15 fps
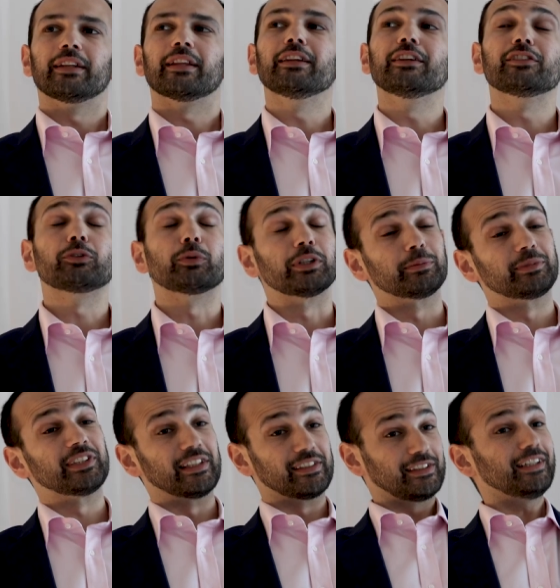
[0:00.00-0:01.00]
Then there's quantum
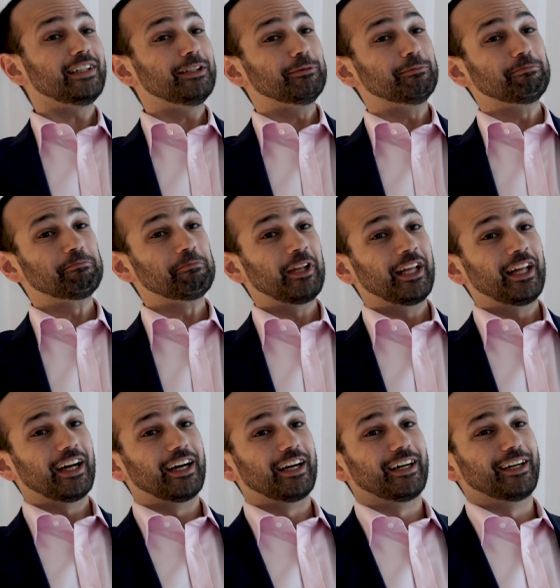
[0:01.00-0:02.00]
sensing.
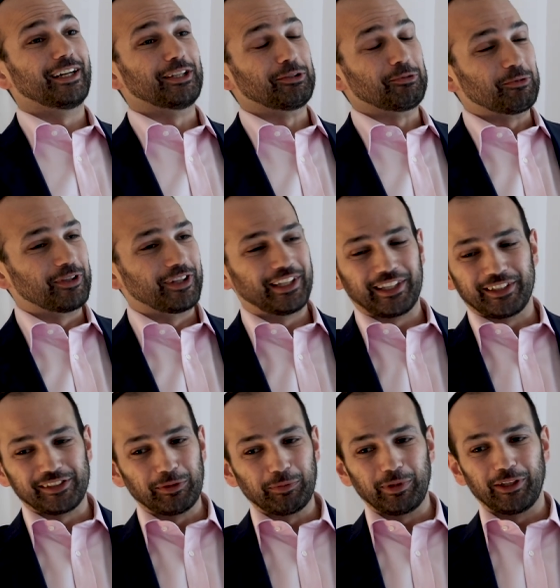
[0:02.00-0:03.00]
And the
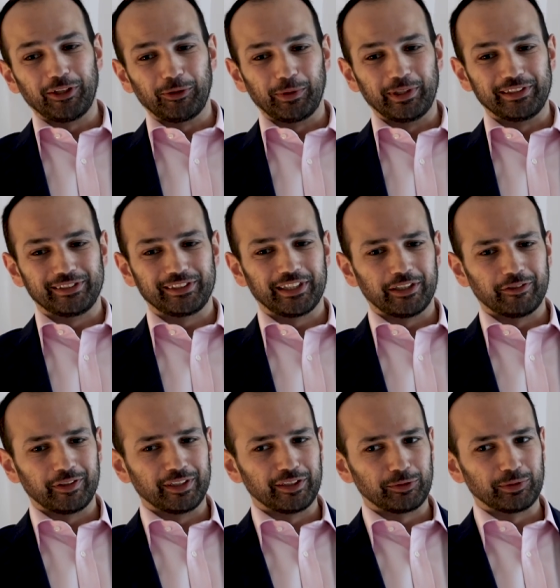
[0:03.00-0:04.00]
example I always
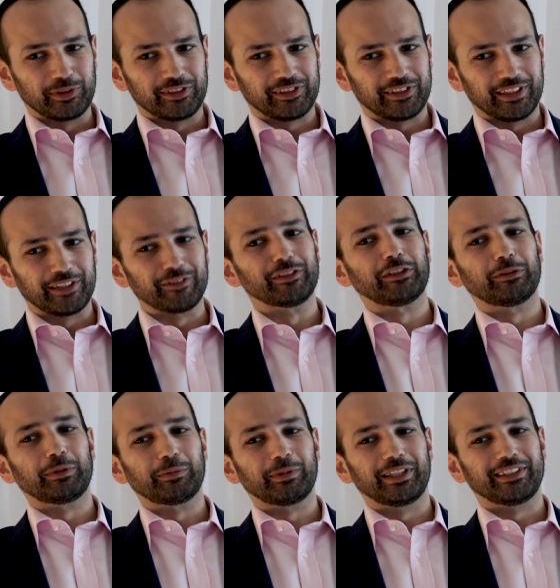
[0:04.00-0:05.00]
give, and this was given to
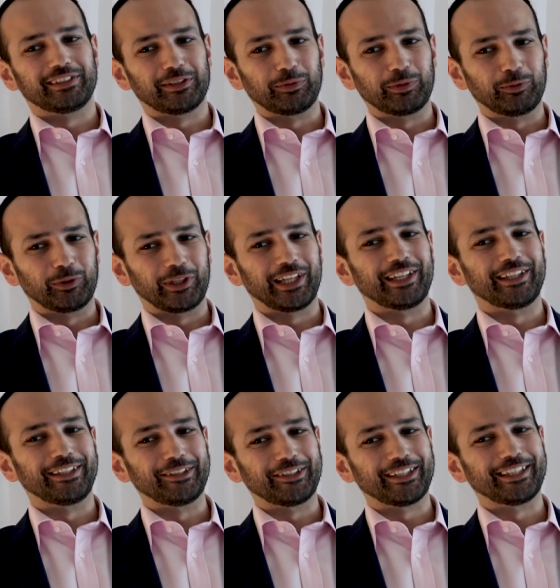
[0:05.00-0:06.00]
me by someone working in
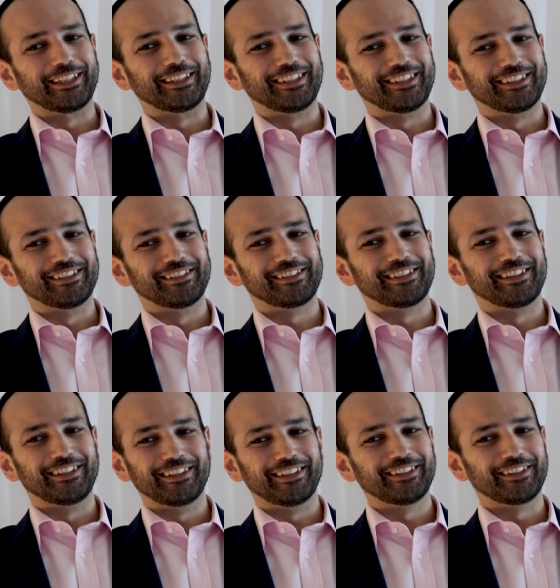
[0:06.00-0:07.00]
the UK, is
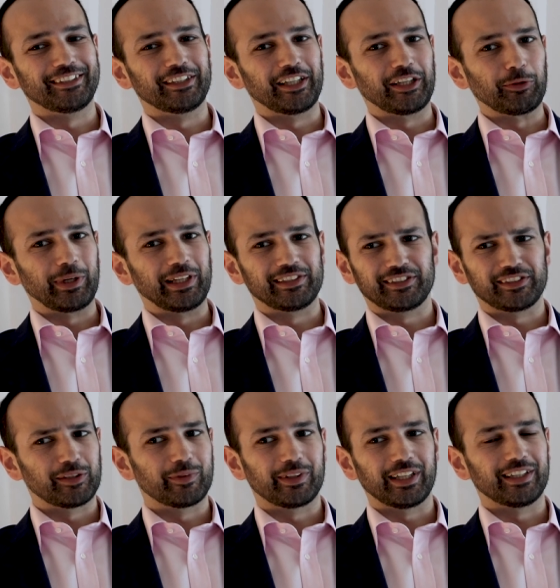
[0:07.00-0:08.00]
in London they waste
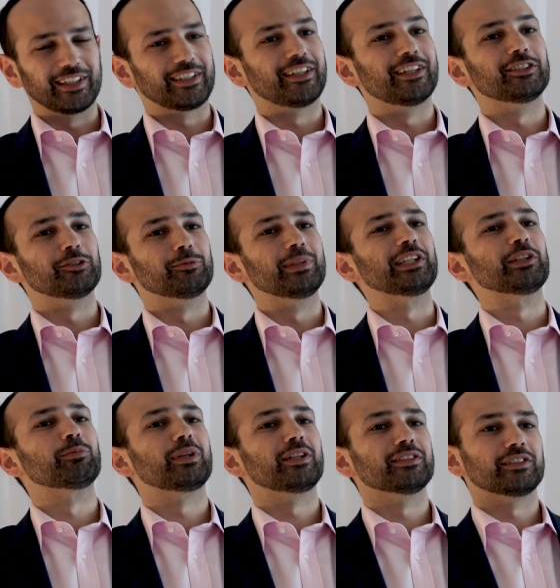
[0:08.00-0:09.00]
something like 100
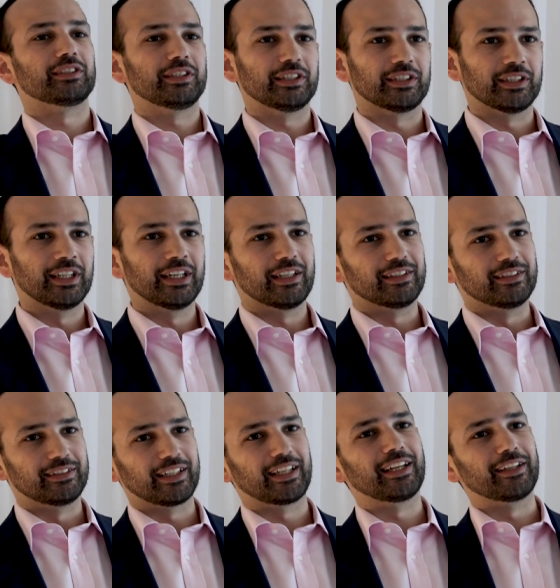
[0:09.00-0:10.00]
million pounds a year
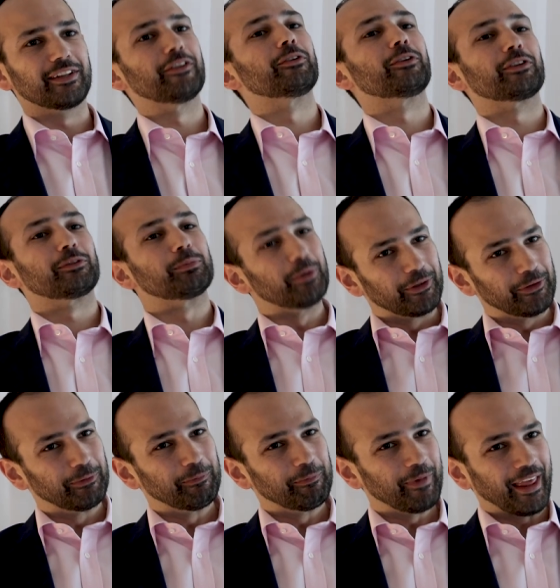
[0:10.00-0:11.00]
digging in the wrong
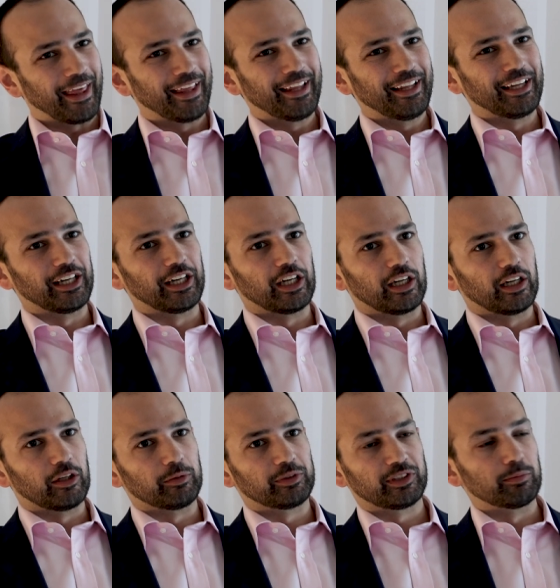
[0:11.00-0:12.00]
spot.
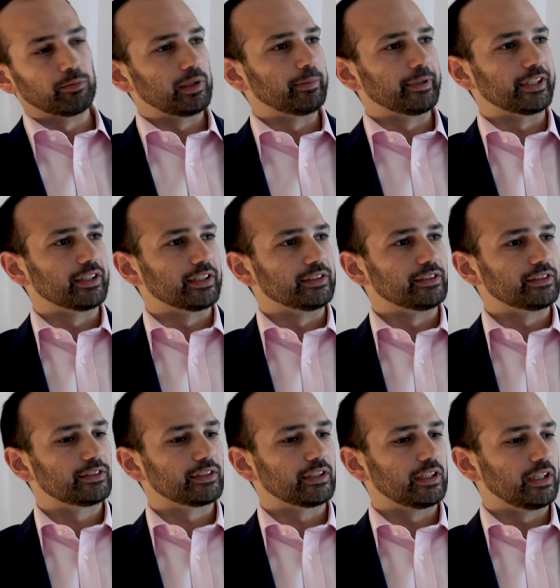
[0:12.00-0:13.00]
Uh, simply
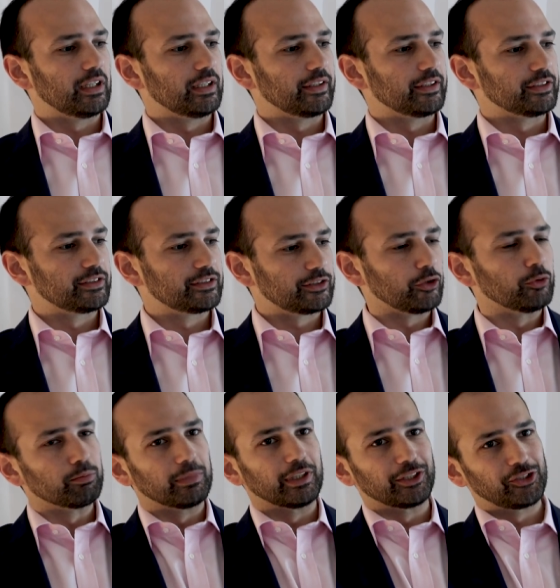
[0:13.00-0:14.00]
because uh, there's so
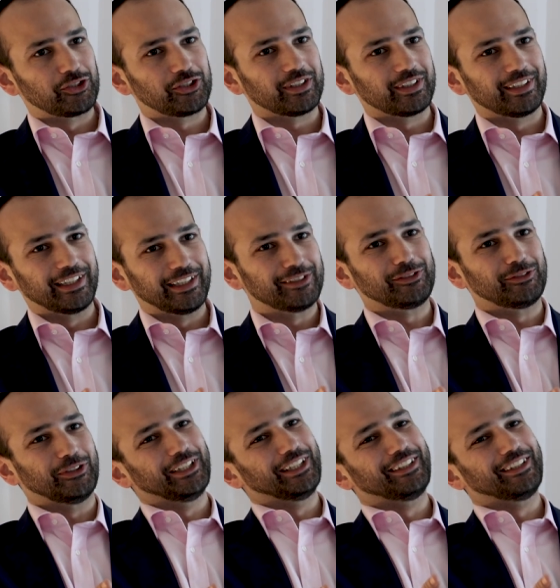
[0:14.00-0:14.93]
much history